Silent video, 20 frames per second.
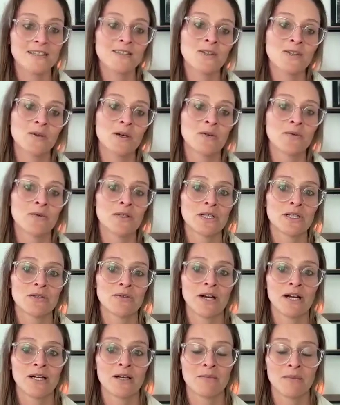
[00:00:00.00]
So I really
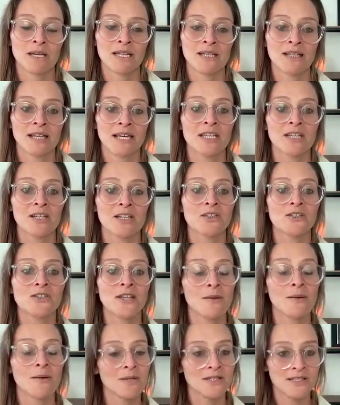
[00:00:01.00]
recommend your
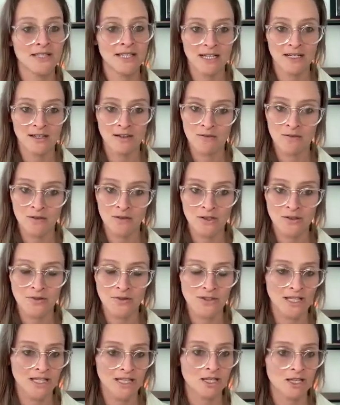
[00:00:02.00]
subacidic fruits,
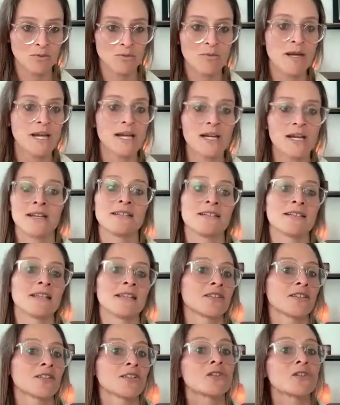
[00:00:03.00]
like your berries
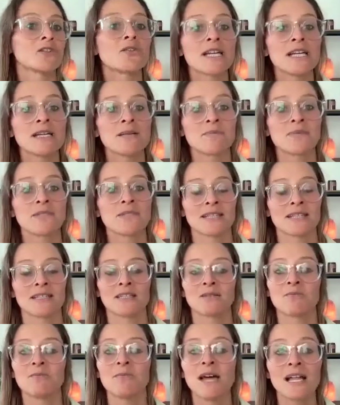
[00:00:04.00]
and your grapes and
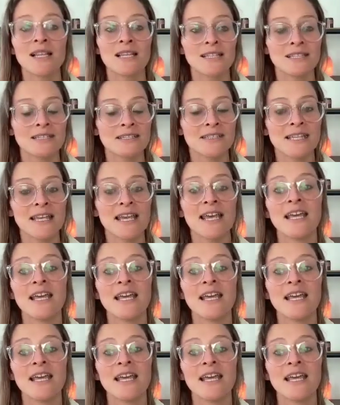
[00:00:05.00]
your melons,